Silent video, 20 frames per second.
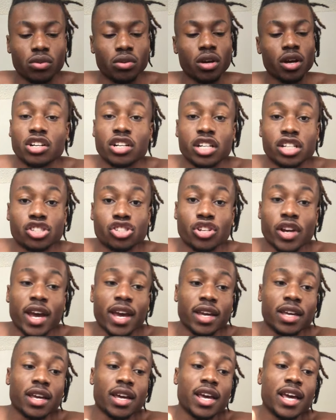It's going to
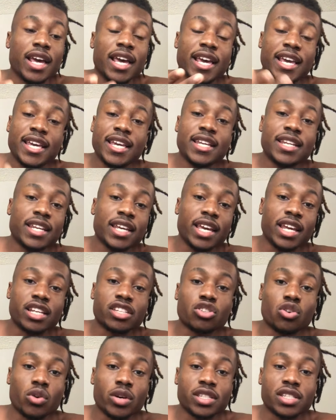attract heat, and it's going